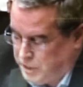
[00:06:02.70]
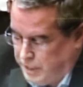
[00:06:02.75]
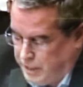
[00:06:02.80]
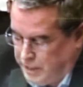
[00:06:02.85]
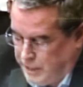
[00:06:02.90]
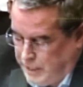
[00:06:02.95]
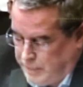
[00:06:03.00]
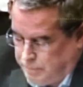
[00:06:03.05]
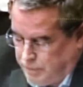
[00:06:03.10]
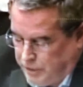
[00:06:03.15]
to
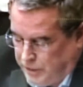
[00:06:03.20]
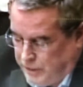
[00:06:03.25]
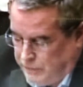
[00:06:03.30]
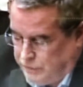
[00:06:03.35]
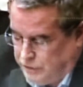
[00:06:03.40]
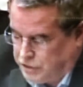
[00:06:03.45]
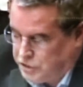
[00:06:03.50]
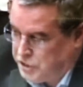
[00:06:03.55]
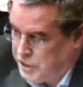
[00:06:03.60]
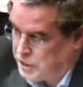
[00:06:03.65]
say that I
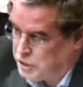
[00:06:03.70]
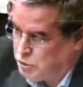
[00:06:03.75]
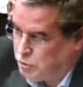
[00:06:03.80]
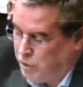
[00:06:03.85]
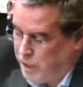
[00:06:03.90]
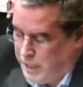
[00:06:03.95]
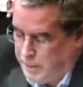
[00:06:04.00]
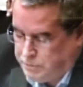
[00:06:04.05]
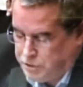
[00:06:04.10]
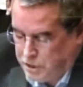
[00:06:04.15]
believe that
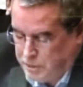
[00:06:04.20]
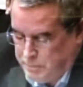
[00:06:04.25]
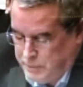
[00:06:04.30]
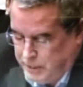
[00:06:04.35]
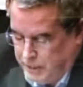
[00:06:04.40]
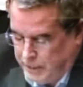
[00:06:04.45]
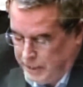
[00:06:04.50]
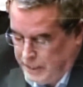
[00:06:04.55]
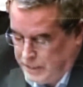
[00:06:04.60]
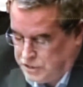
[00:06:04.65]
sex crimes
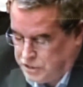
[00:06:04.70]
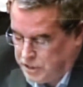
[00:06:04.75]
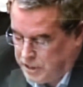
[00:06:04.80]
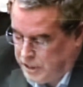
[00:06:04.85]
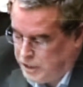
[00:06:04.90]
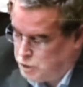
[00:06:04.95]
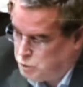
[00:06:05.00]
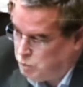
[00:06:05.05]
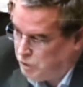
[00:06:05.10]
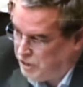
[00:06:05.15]
committed
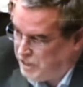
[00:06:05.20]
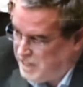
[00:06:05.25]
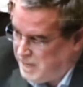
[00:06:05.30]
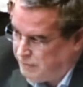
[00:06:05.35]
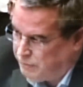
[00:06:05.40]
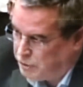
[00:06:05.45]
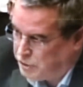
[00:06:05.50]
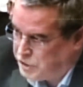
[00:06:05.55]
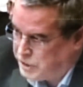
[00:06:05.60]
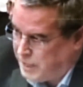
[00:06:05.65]
against kids
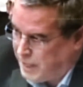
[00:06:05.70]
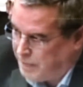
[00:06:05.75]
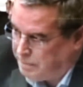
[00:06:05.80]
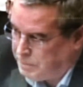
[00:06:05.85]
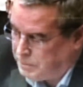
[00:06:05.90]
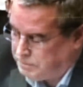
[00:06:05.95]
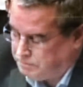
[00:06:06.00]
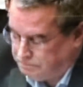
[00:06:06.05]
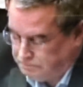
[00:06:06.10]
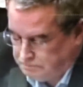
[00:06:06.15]
will never
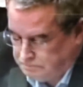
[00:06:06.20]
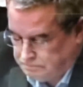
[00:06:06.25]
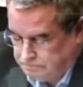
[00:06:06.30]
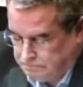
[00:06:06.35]
stop.